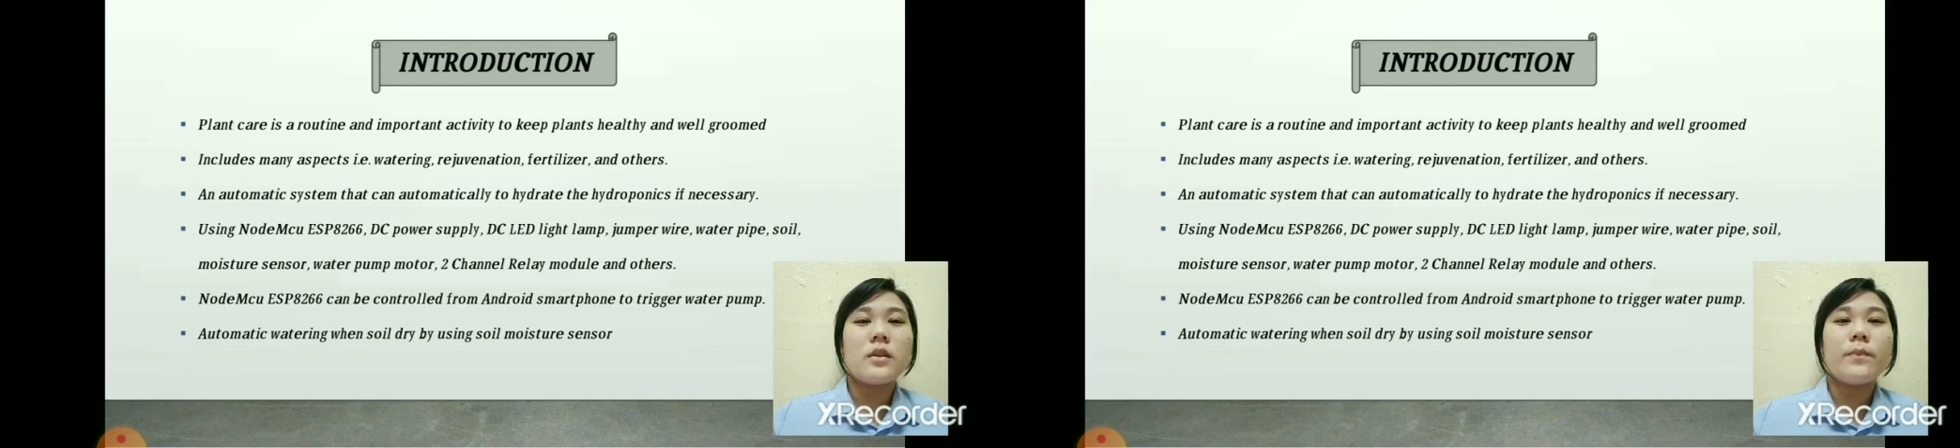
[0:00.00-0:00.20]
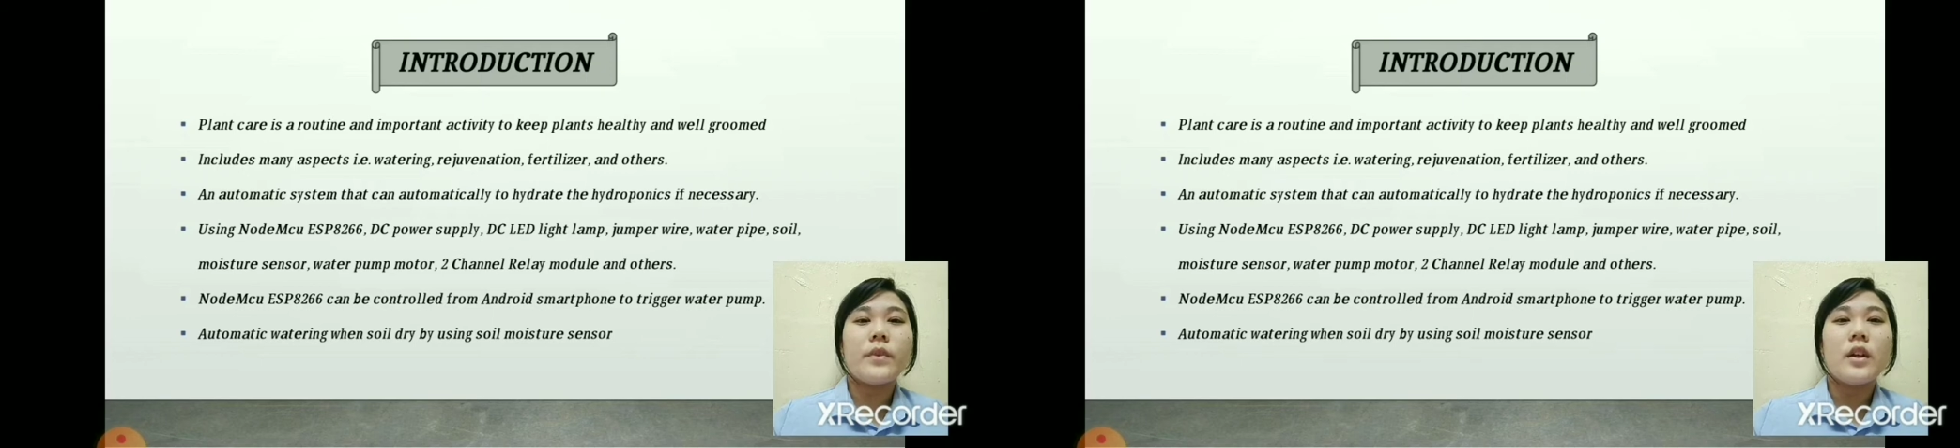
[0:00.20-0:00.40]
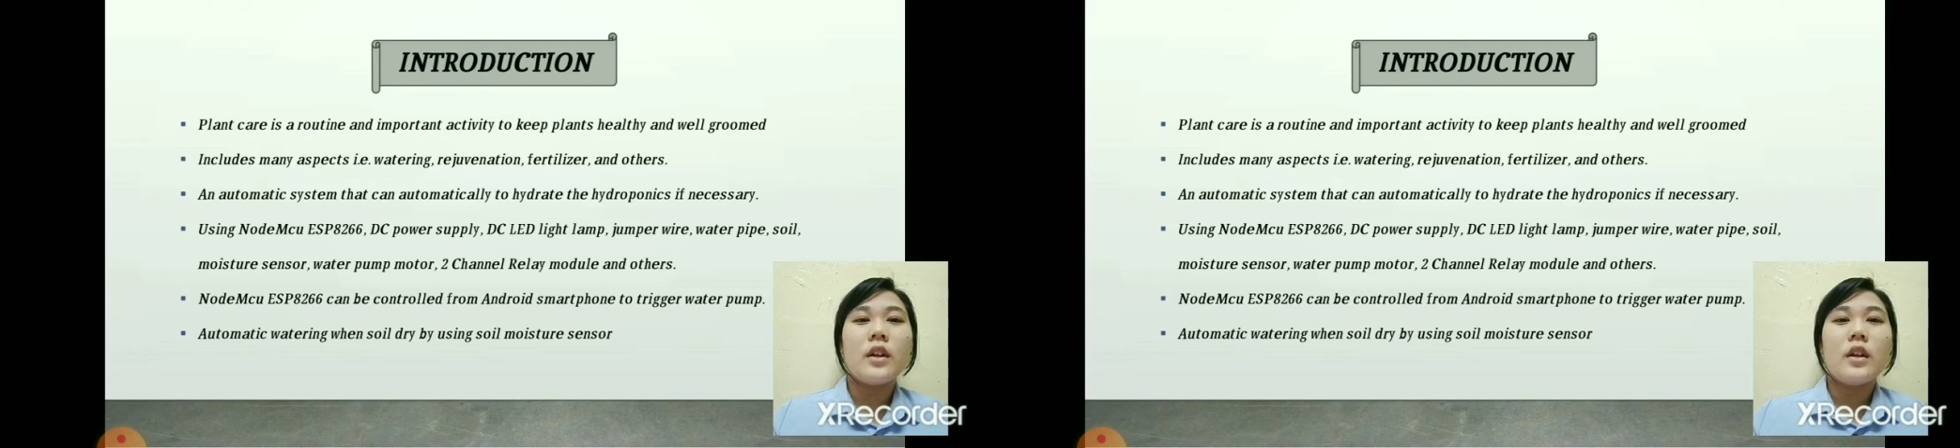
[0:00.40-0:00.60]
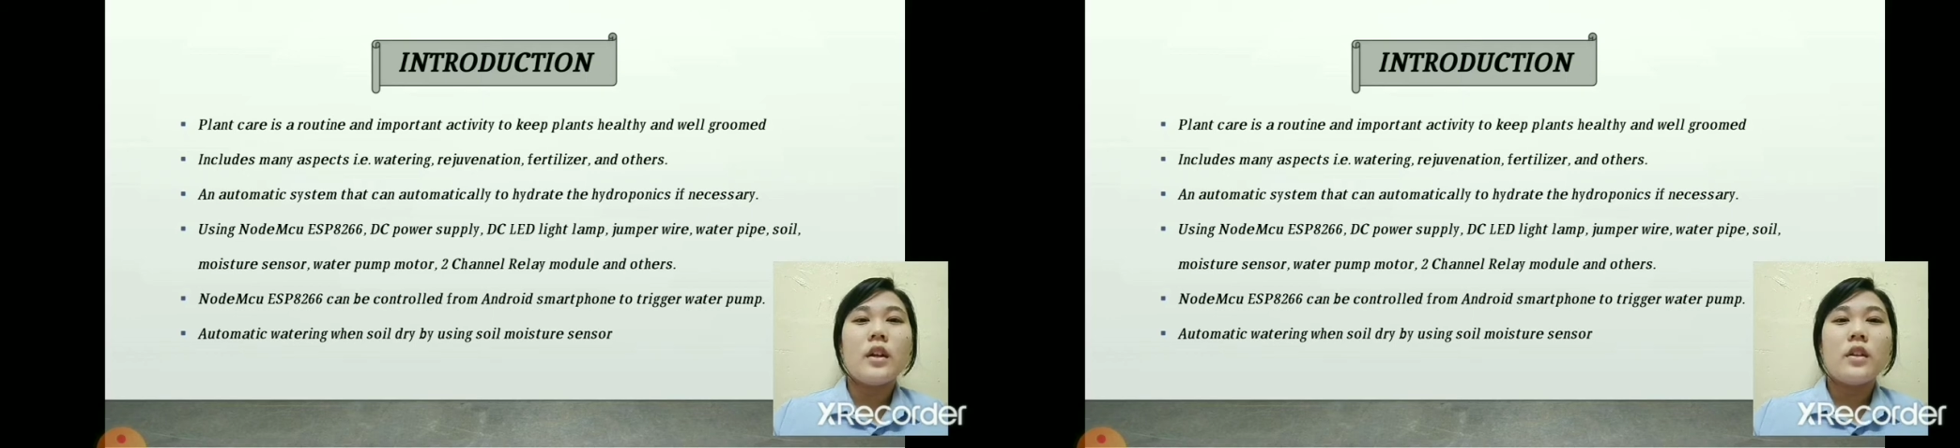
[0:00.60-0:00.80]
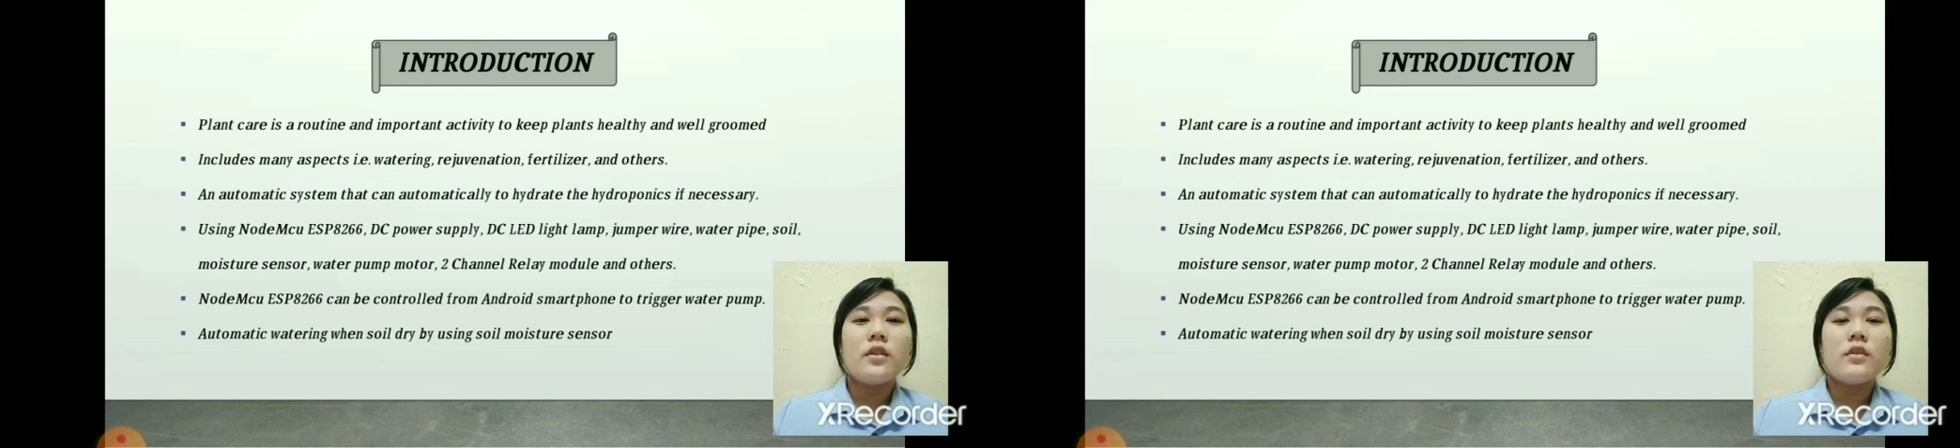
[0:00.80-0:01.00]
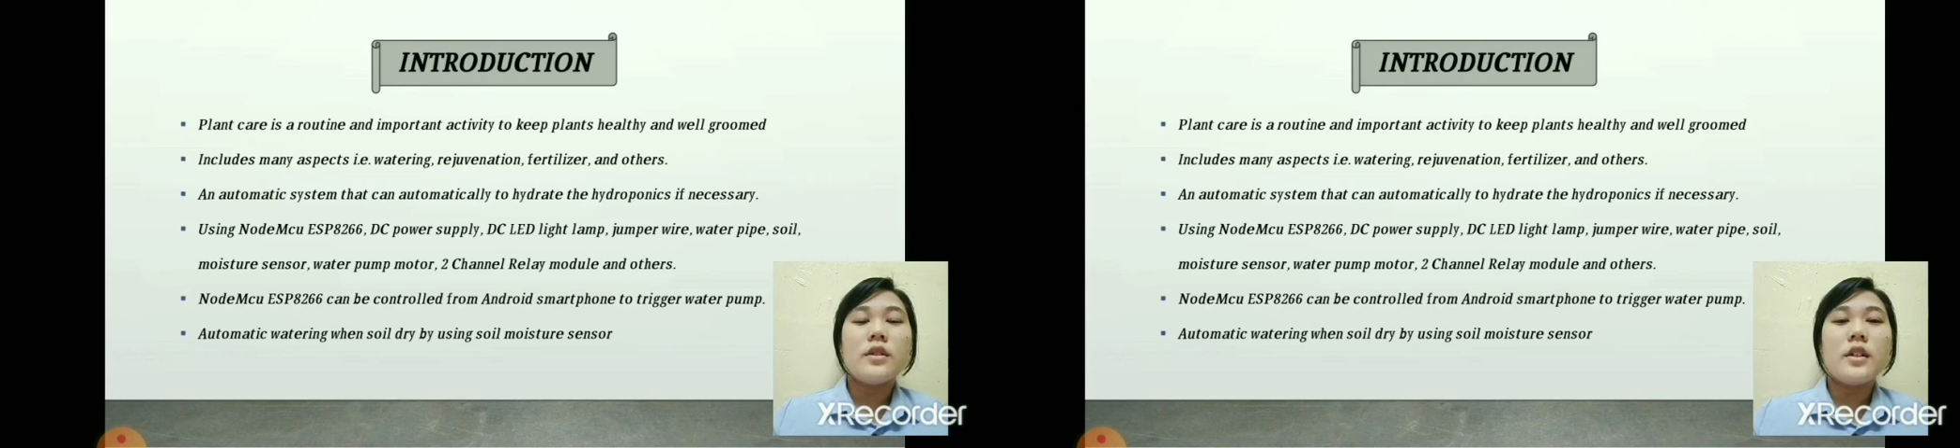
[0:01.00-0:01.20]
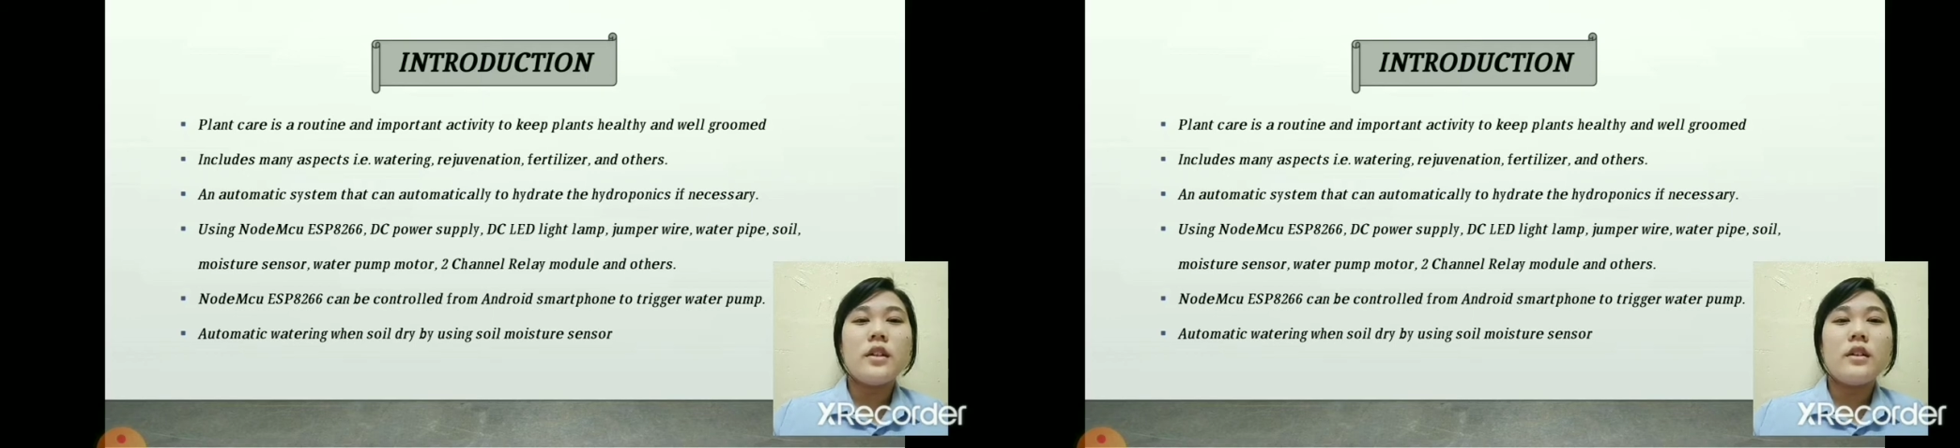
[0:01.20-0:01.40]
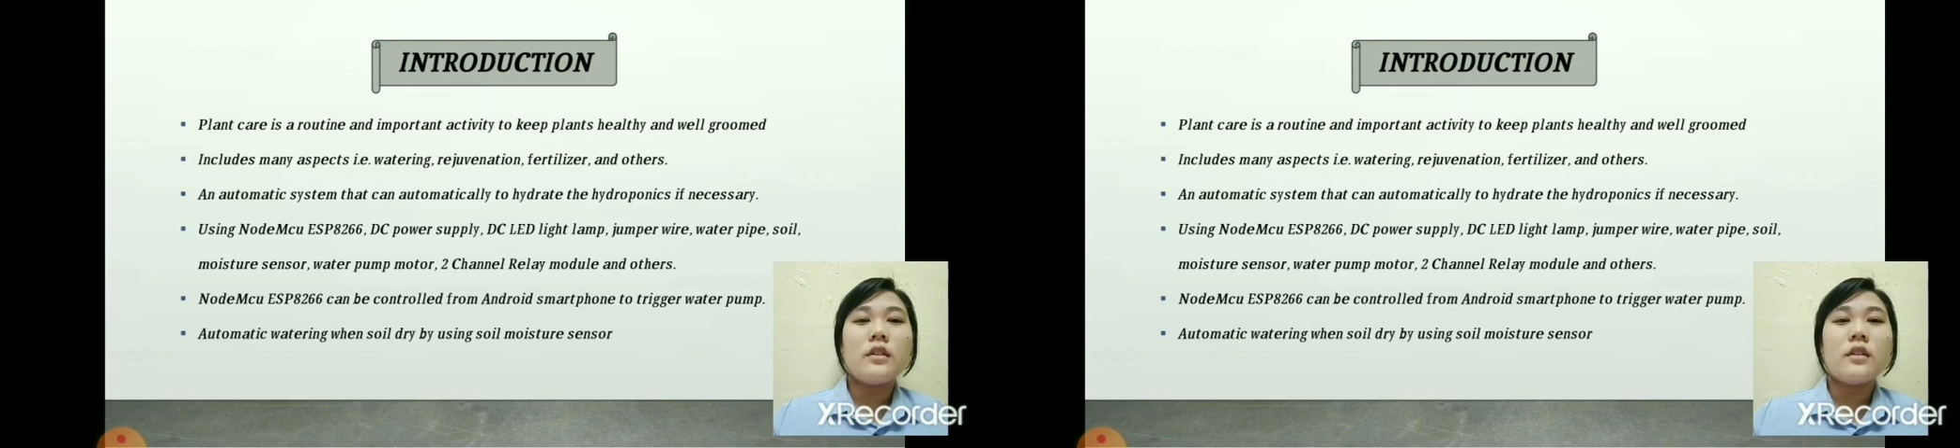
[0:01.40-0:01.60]
Using Node
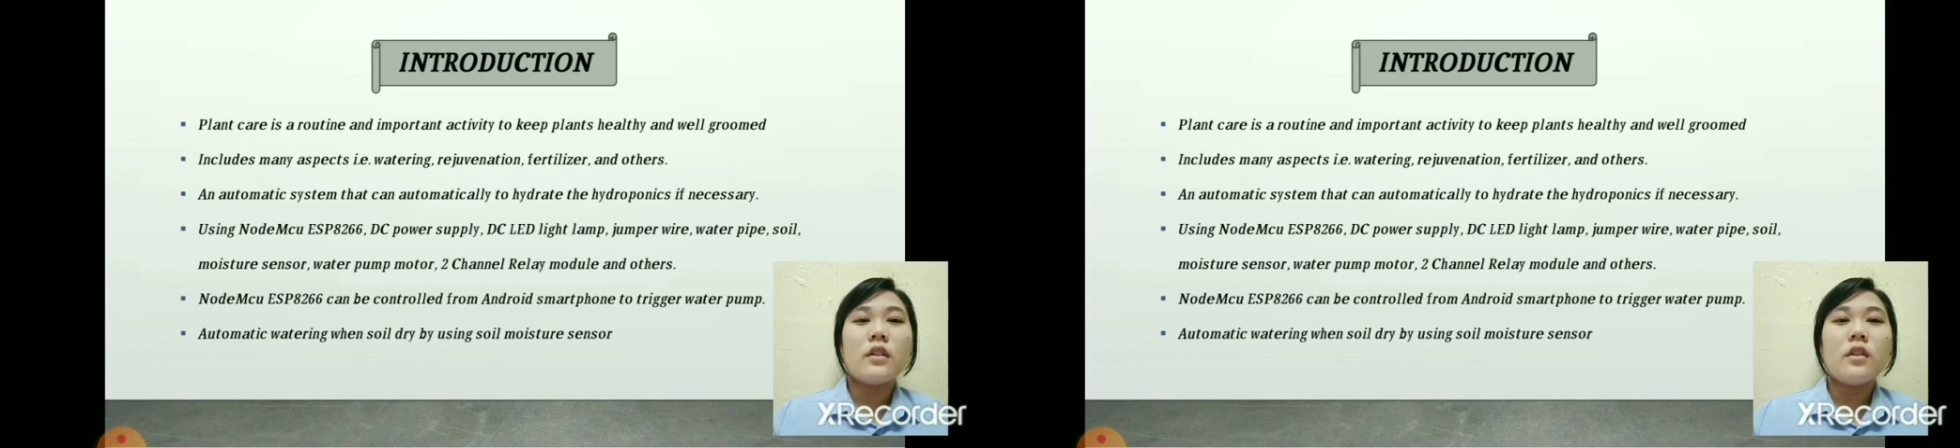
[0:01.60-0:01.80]
MCU